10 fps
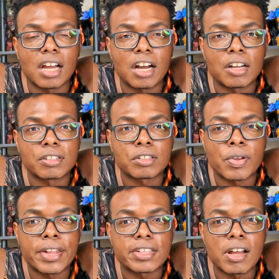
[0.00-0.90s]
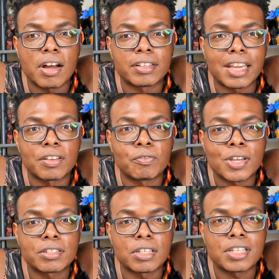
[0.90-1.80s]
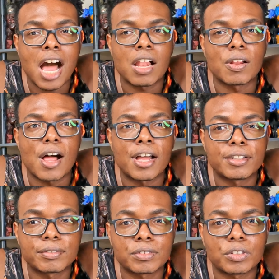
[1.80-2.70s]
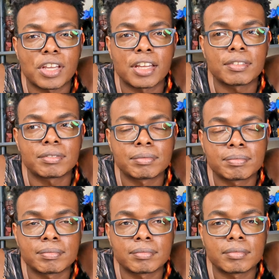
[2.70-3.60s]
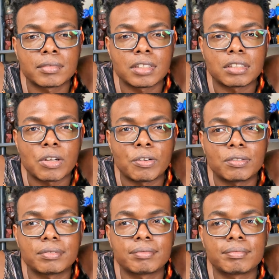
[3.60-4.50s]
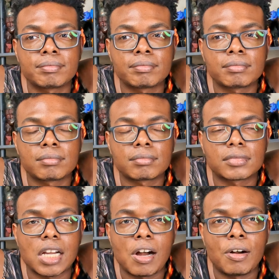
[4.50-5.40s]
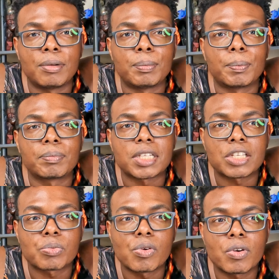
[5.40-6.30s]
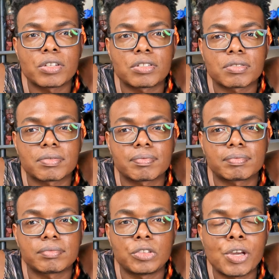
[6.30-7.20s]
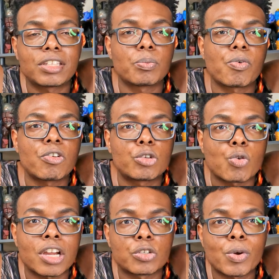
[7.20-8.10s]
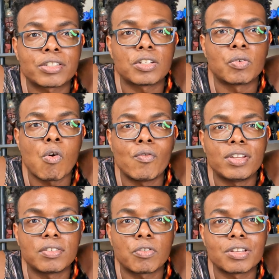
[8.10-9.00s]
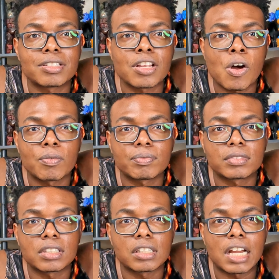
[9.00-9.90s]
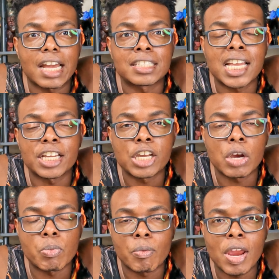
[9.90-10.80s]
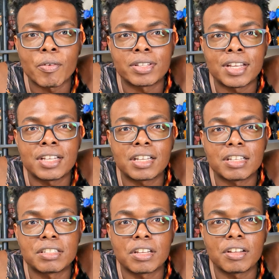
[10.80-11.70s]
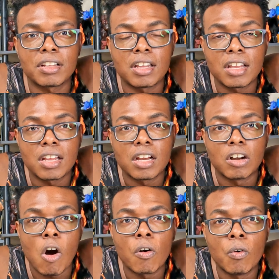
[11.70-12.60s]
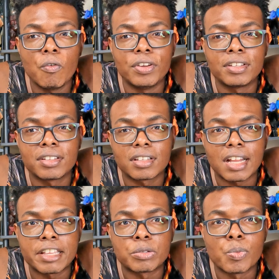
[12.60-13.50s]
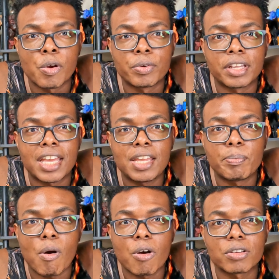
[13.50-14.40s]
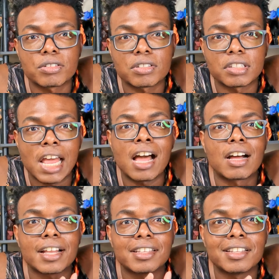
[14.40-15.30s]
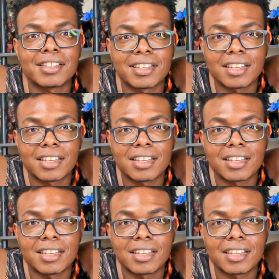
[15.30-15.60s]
uh, so that uh, they can fix the timeline. Okay, so um, that's pretty much. You have to pretty much watch the rest of the movie for yourself. Like I said, I can't remember everything because it's uh, a long movie. I just remember the key parts that I liked it